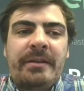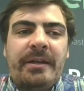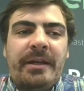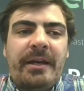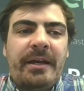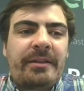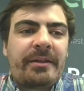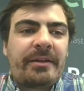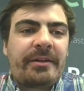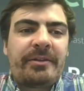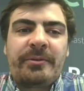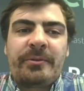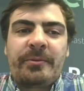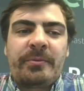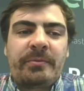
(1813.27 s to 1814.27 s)
I thought
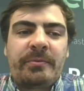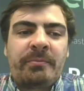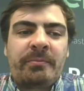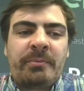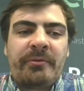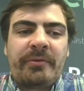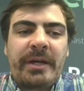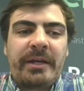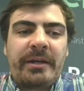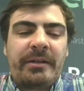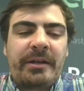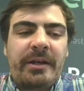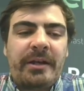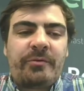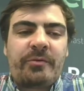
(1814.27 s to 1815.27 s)
you provided a
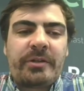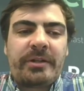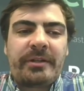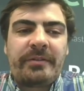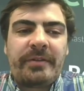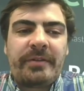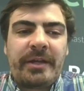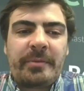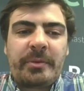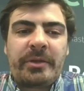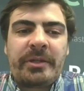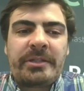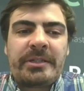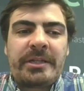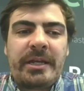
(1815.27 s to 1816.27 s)
lot of really valuable
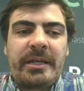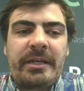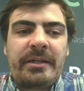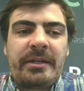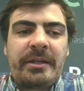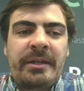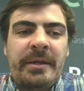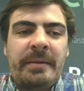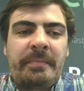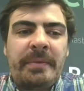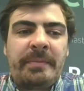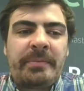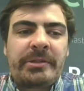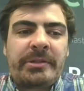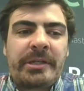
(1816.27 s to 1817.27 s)
insight,
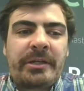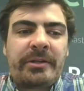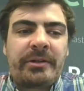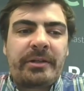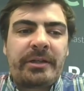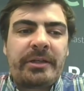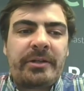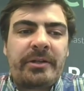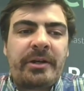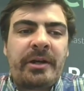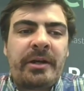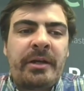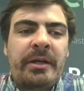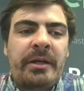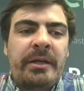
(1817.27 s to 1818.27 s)
and particularly your
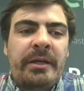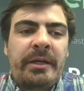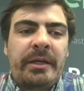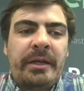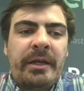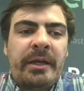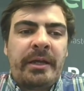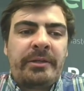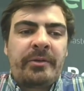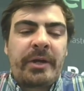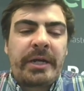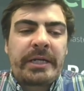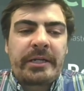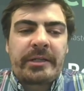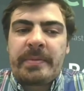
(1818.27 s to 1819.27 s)

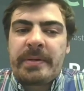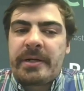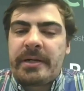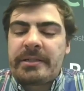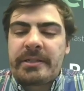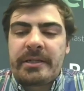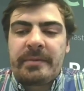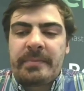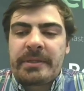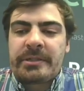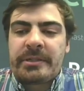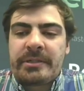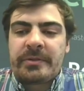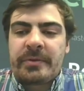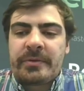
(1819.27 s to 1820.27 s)
direct experience in
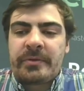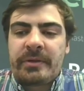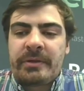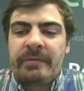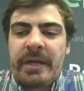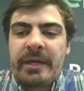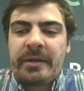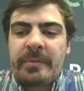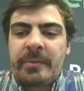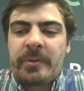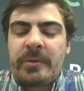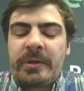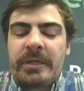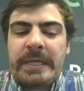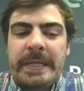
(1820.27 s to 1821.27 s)
admissions was really
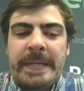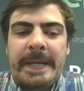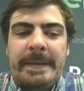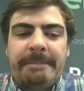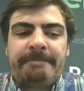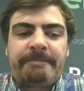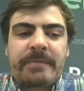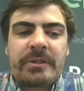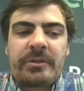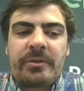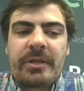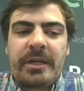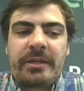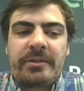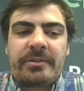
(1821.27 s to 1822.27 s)
valuable.
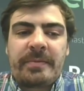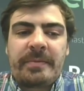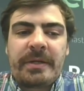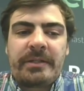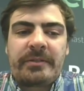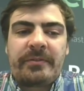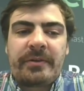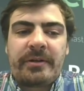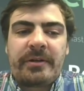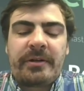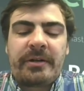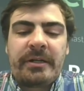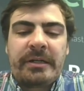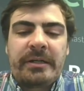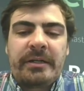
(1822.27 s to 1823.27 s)
So thank you so much
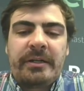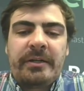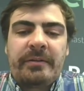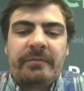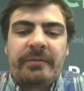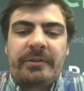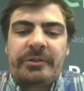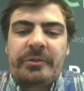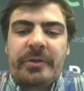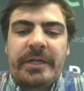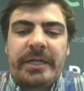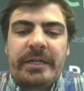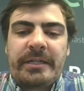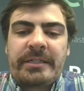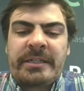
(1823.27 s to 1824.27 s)
for
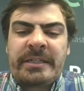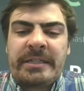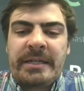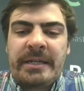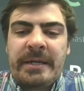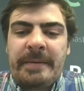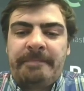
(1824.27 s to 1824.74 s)
joining us.